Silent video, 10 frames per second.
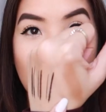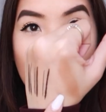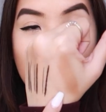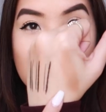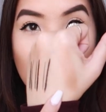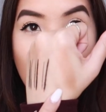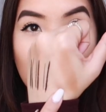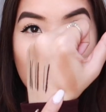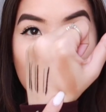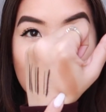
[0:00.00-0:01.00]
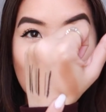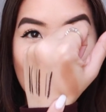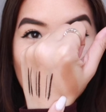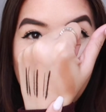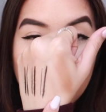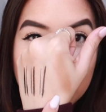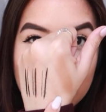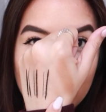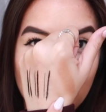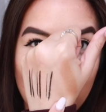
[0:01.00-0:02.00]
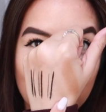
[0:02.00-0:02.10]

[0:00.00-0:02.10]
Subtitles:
So the swatch is right here